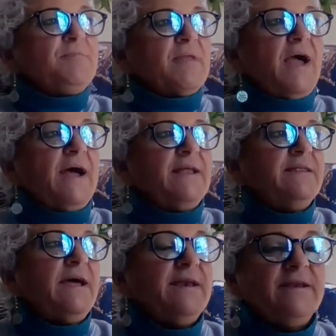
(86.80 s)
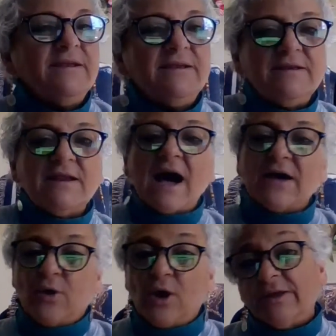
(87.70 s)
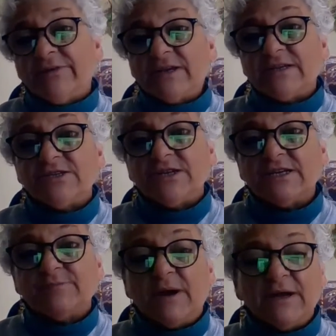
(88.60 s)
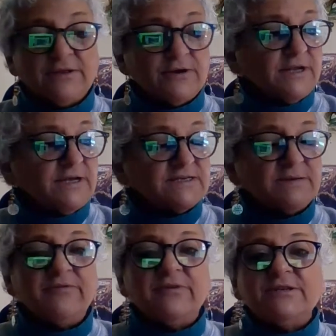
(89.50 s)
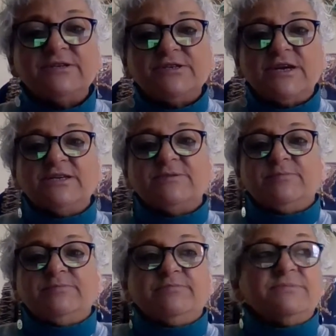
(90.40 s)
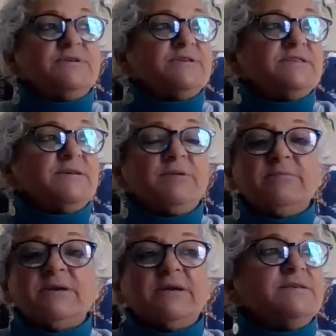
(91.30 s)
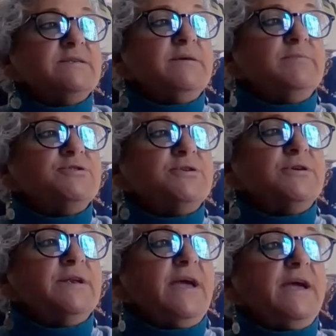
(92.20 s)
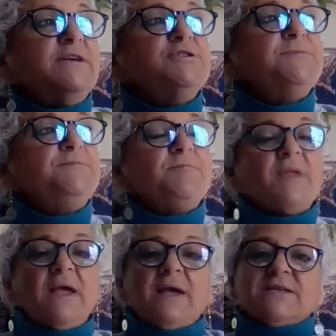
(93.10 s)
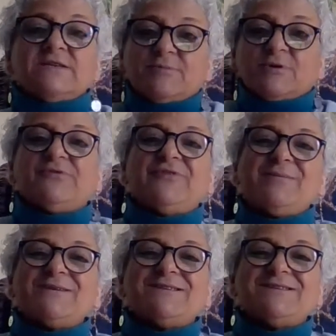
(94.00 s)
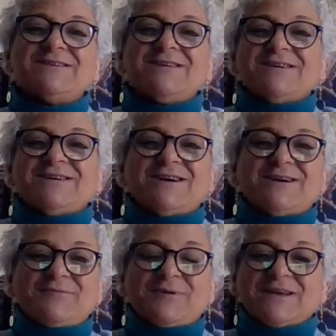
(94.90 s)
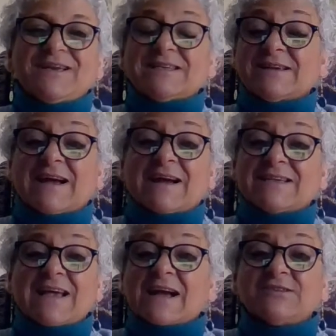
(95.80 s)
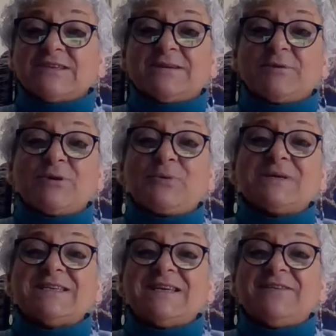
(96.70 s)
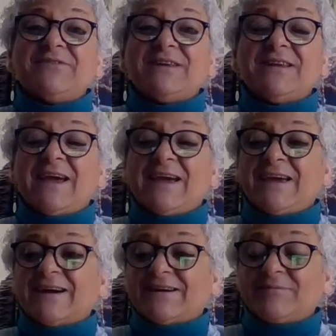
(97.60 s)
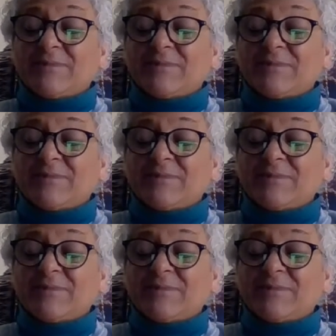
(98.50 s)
and then not all of it is changed by learning. Some of it is changed just simply because they mature in age. So the most famous one is actually someone who wasn't even a